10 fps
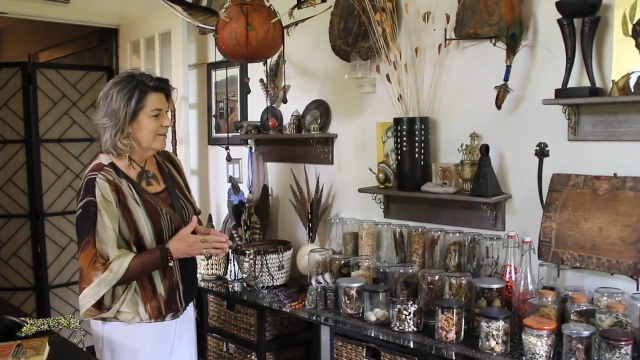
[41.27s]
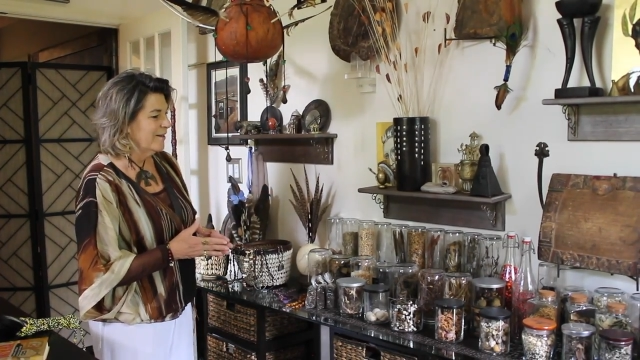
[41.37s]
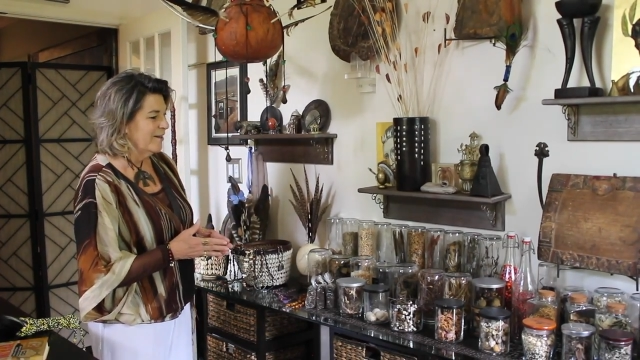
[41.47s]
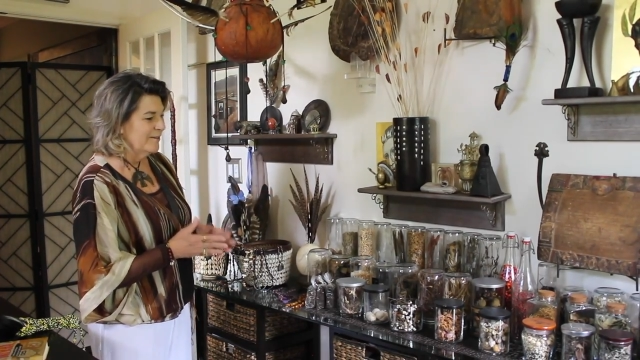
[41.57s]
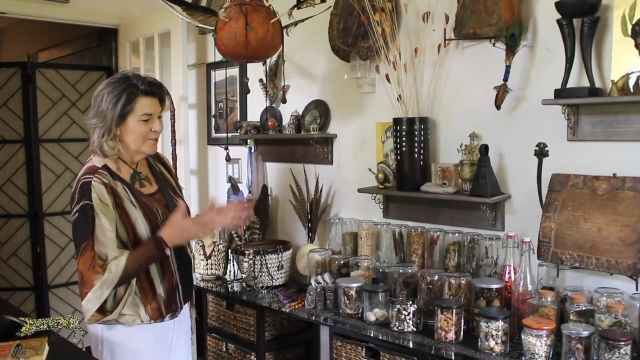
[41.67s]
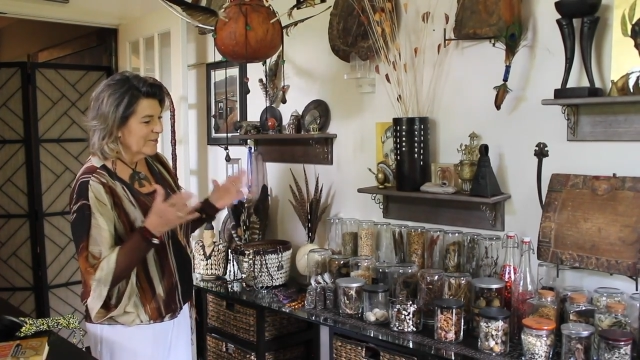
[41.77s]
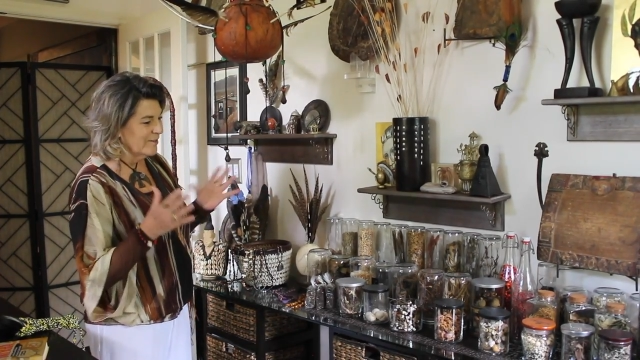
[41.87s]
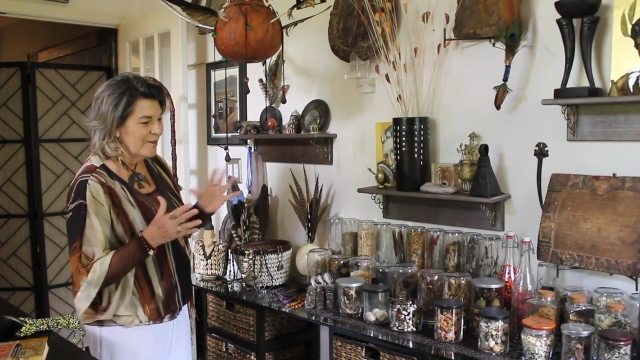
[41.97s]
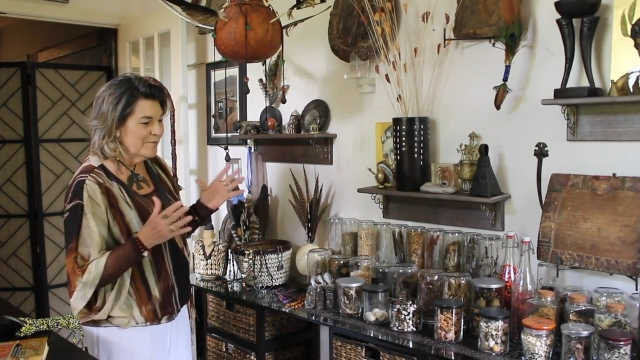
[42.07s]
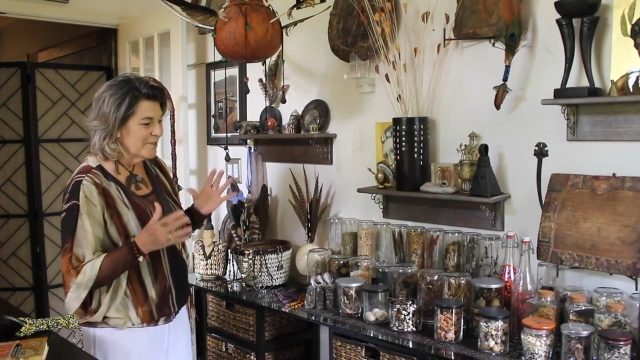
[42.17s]
I just
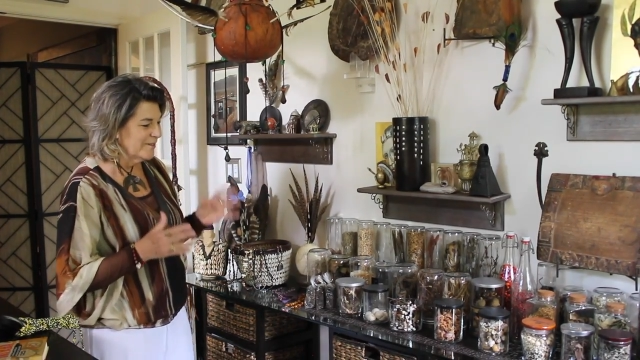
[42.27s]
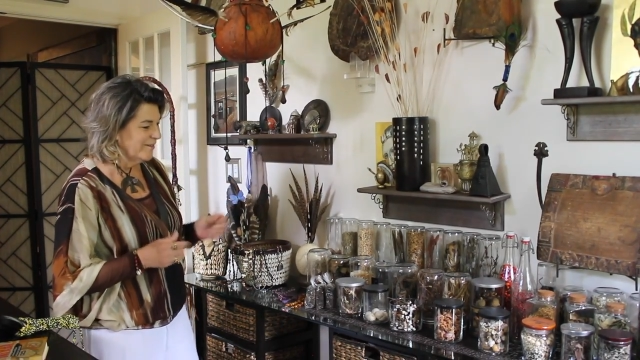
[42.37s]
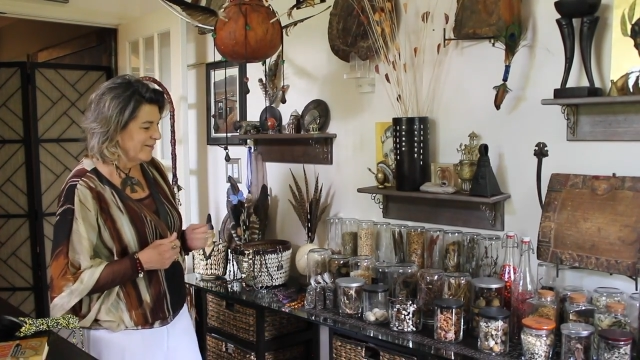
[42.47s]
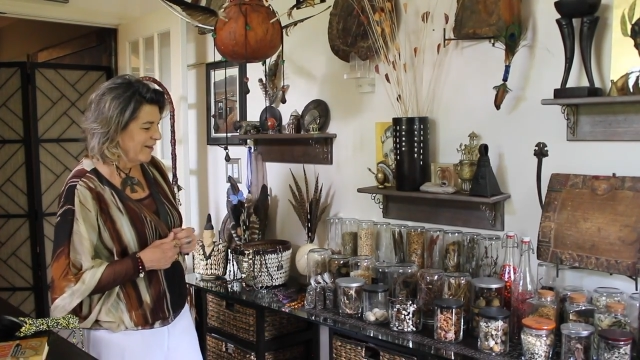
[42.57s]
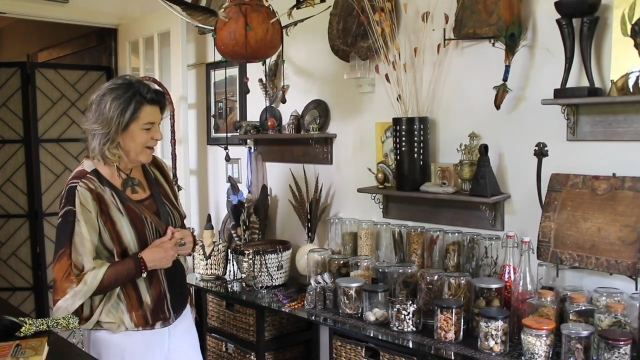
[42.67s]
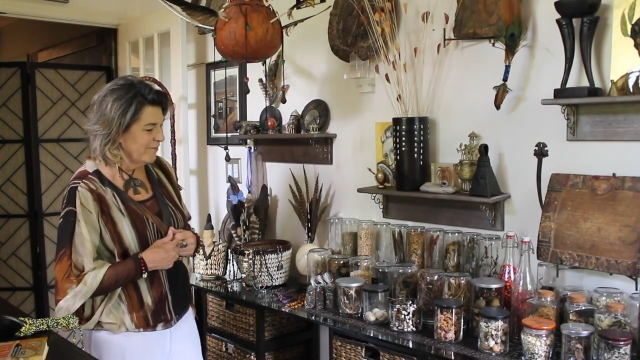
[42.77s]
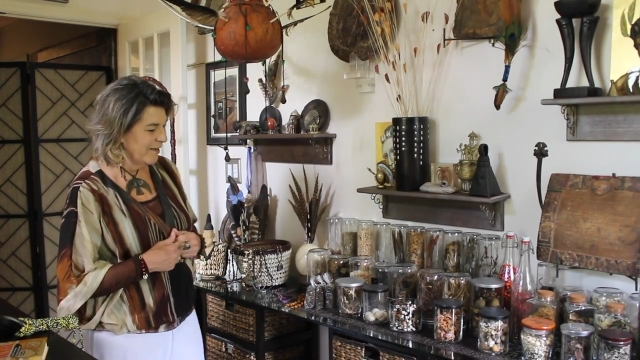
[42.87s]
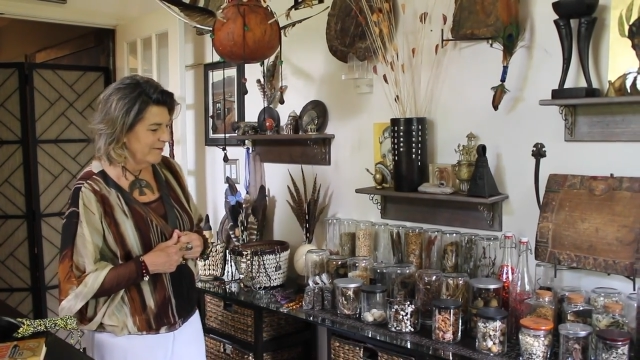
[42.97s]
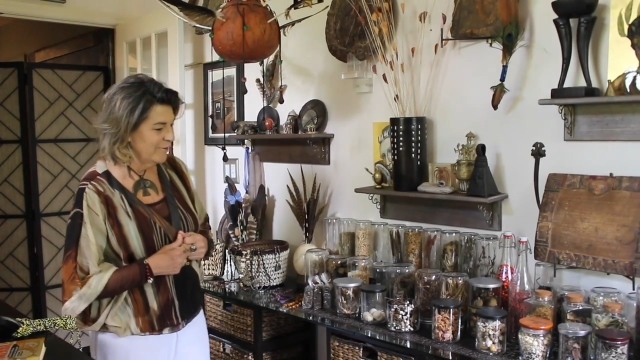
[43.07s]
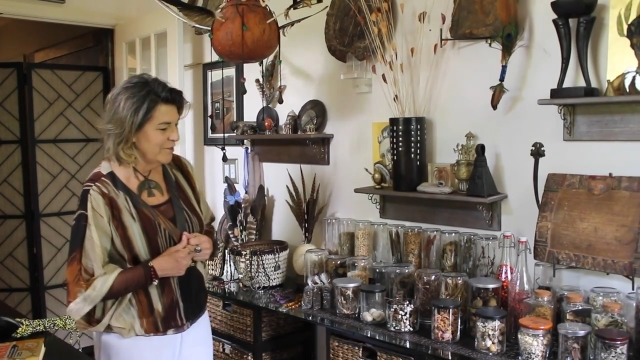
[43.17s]
love to have the
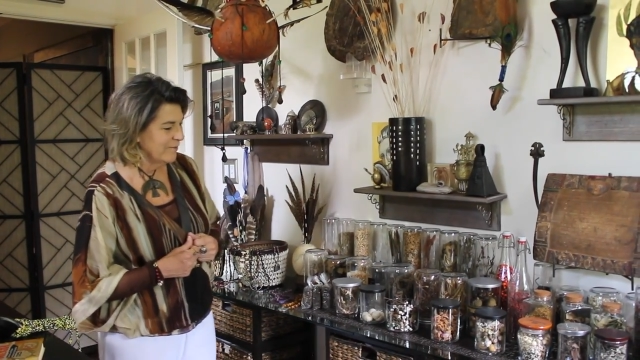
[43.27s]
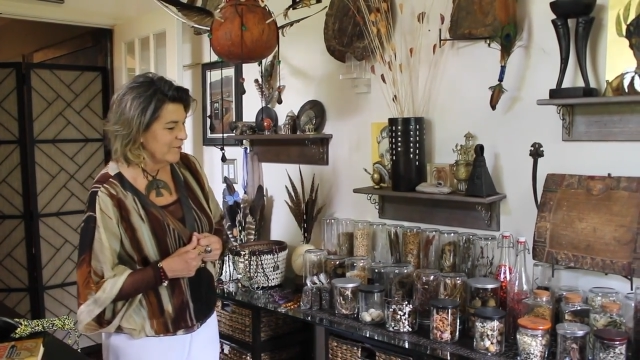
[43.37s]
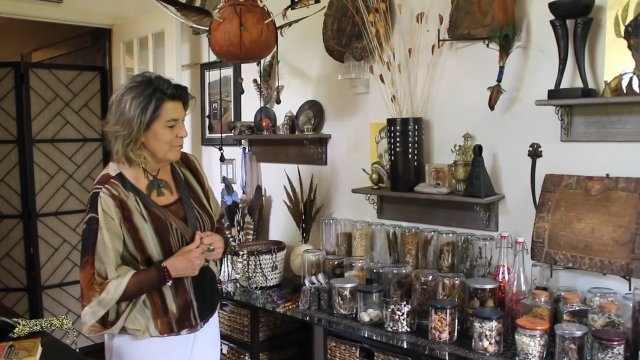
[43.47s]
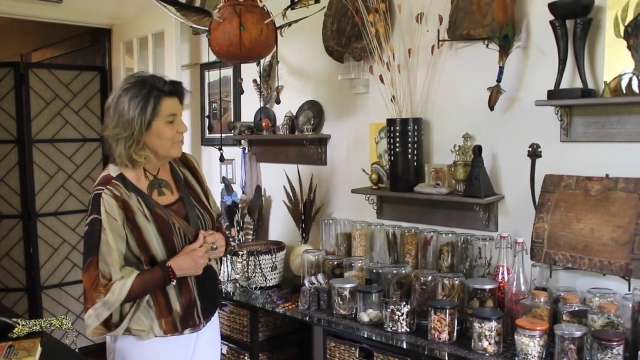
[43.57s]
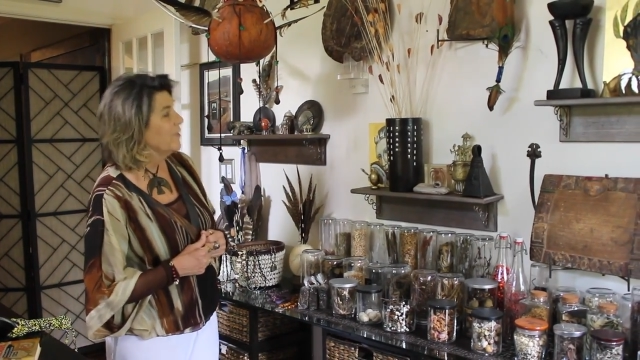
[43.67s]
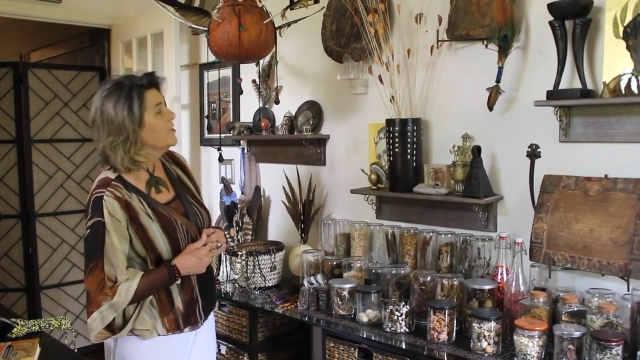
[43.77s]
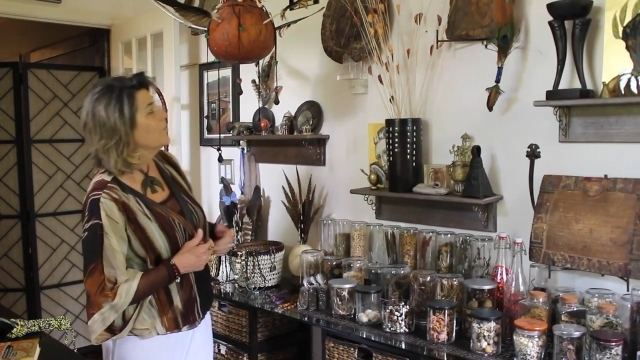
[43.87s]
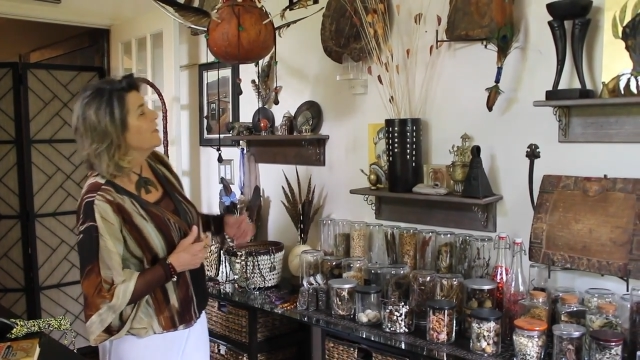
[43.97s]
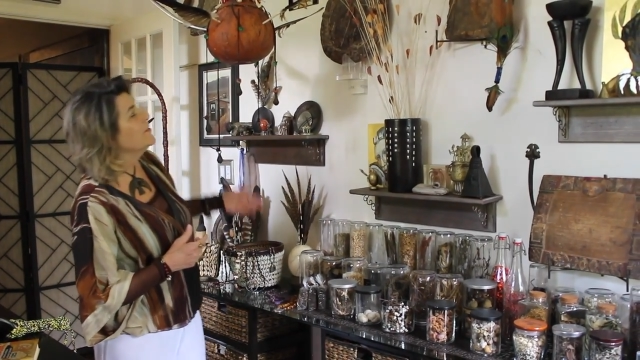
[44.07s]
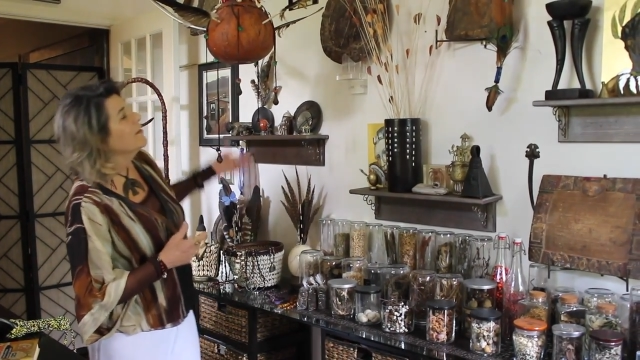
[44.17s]
energy of them in my
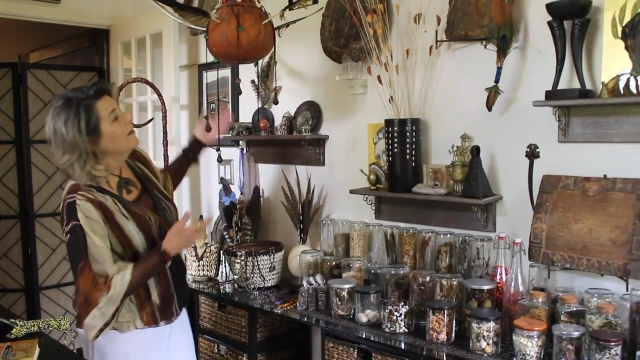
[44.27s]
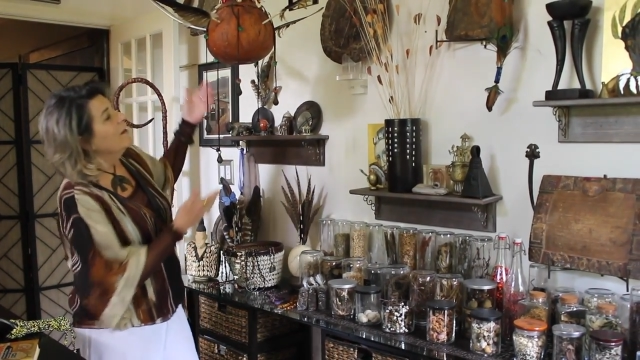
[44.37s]
space.